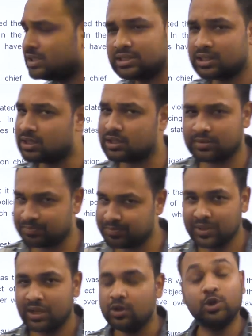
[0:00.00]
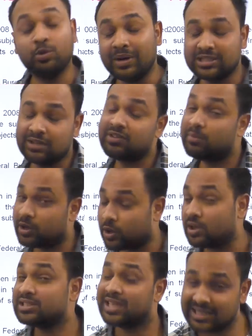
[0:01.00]
is you must have come
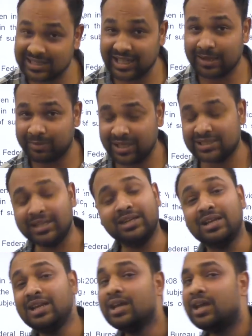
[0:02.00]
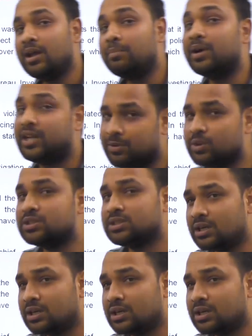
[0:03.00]
across his name recently, but he was